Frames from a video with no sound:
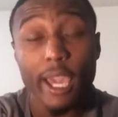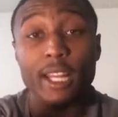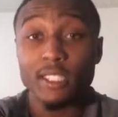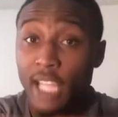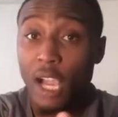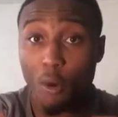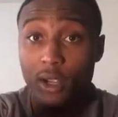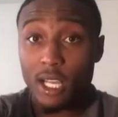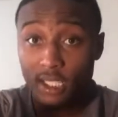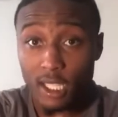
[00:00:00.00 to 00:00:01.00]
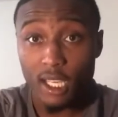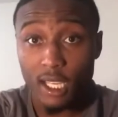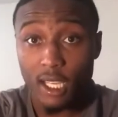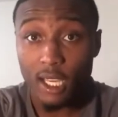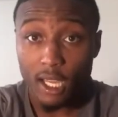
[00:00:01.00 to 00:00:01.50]
And the exact words I
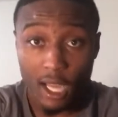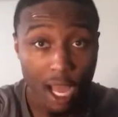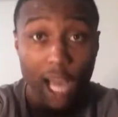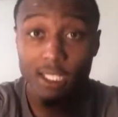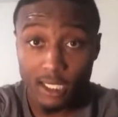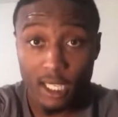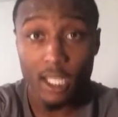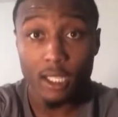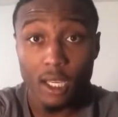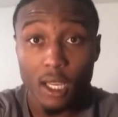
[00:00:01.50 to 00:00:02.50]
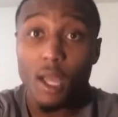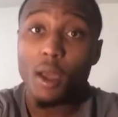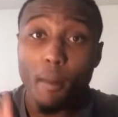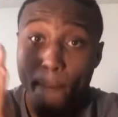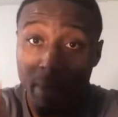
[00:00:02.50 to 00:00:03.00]
said,
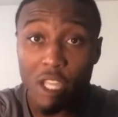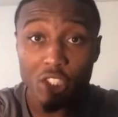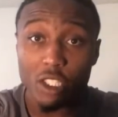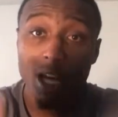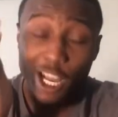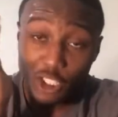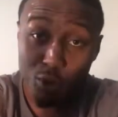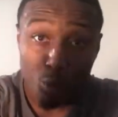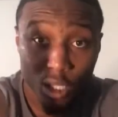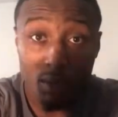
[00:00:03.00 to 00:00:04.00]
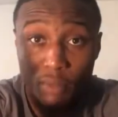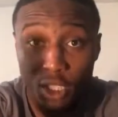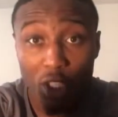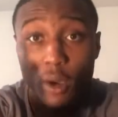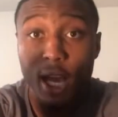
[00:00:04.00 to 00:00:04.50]
bitch, I should really
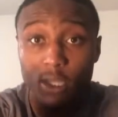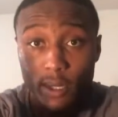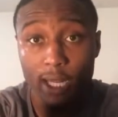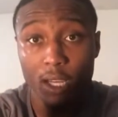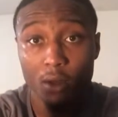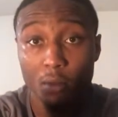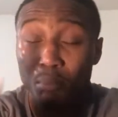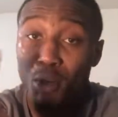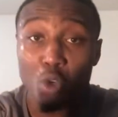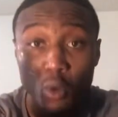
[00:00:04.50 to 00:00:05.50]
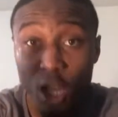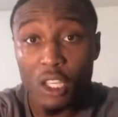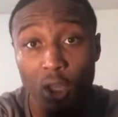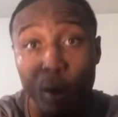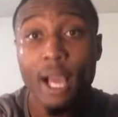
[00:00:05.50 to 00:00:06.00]
beat your ass right now. Well, you
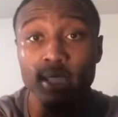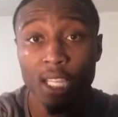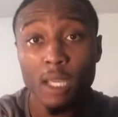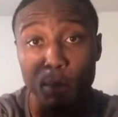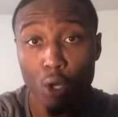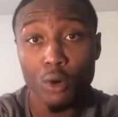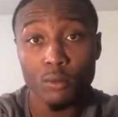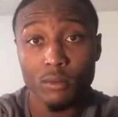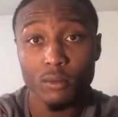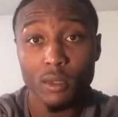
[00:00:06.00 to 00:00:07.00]
lucky your ass take me home